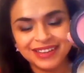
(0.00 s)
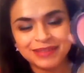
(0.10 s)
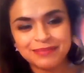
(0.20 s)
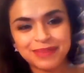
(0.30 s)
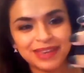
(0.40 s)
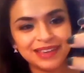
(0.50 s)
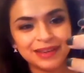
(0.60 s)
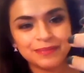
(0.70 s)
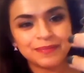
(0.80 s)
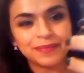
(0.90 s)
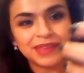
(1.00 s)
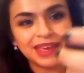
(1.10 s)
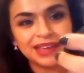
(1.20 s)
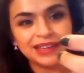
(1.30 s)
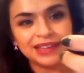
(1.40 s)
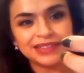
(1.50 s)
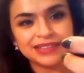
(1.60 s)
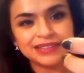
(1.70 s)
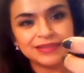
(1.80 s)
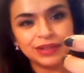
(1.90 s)
makeup and it
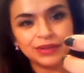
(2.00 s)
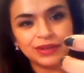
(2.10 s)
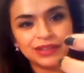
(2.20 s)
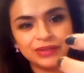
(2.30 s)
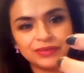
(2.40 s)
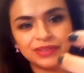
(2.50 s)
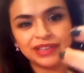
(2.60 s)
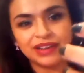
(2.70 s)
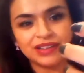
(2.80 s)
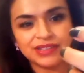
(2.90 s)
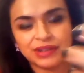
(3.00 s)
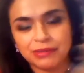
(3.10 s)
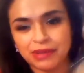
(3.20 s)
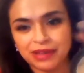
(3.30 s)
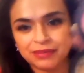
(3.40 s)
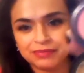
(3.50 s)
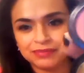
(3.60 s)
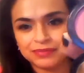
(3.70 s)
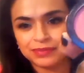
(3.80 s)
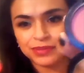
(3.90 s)
you know I don't really concentrate my
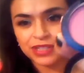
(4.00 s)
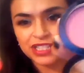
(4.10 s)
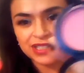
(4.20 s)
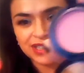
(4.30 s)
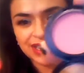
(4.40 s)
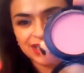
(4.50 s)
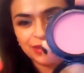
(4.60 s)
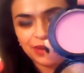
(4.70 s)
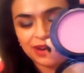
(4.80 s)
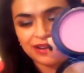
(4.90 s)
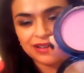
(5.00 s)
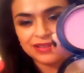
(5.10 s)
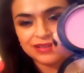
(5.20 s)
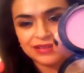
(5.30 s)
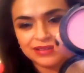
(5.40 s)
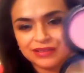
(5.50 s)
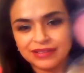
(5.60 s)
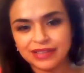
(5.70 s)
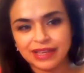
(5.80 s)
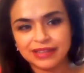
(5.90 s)
brush anywhere
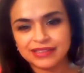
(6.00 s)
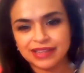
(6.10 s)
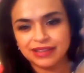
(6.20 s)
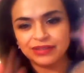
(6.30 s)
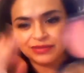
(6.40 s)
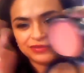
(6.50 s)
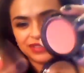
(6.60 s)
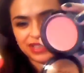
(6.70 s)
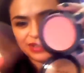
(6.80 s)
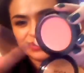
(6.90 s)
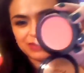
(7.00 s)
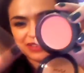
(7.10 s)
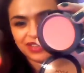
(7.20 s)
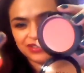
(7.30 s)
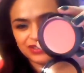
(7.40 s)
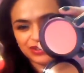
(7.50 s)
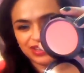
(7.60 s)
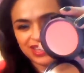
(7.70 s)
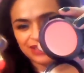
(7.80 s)
and I don't really use my fingers so I can't